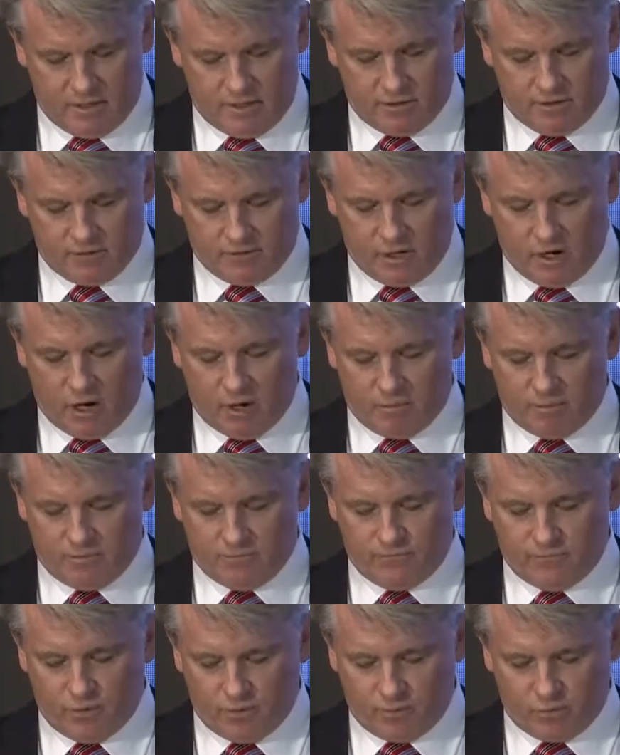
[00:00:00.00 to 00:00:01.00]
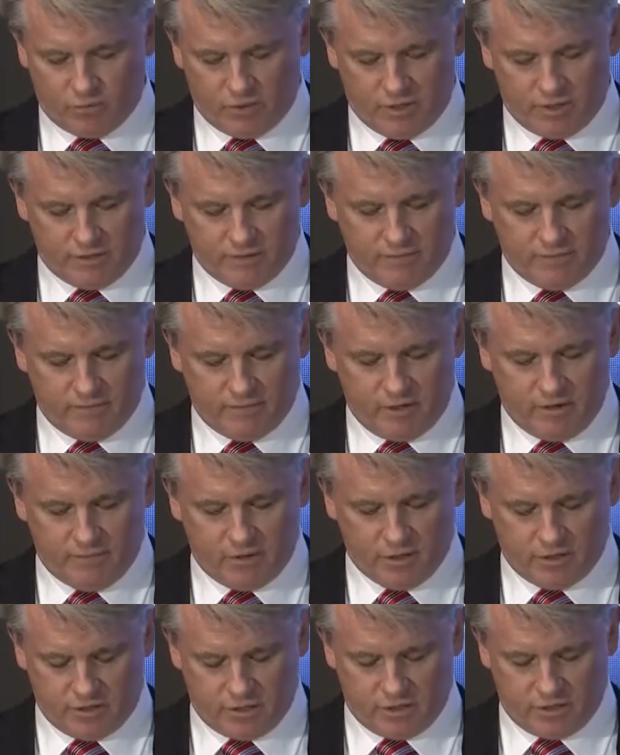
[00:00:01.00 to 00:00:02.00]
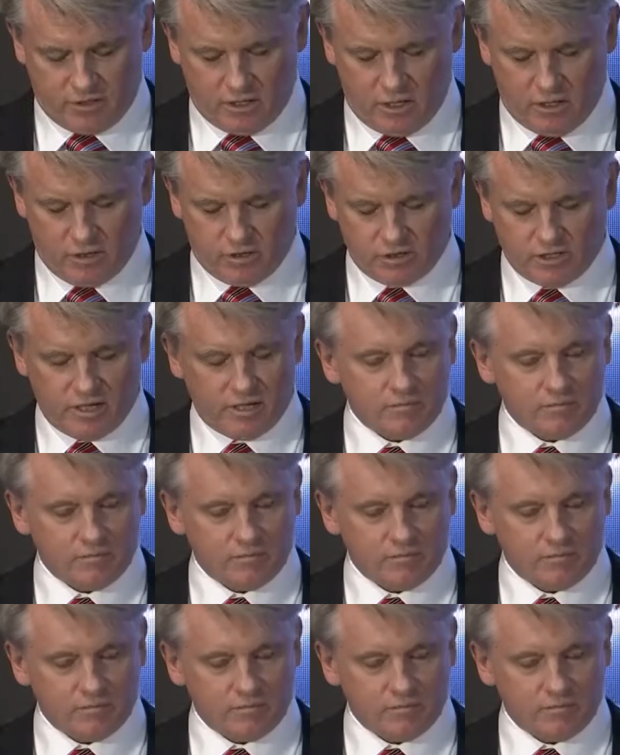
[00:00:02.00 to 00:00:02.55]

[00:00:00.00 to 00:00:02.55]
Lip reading: the carbon footprint of our technology.